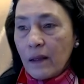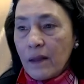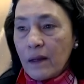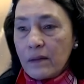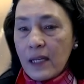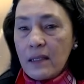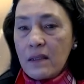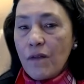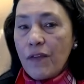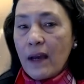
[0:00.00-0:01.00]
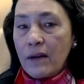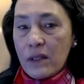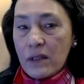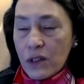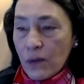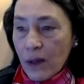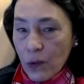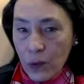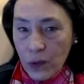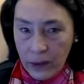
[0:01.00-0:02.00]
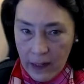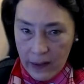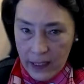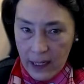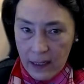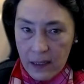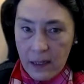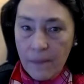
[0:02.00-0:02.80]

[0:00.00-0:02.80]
there are tens of thousands around the world nowadays,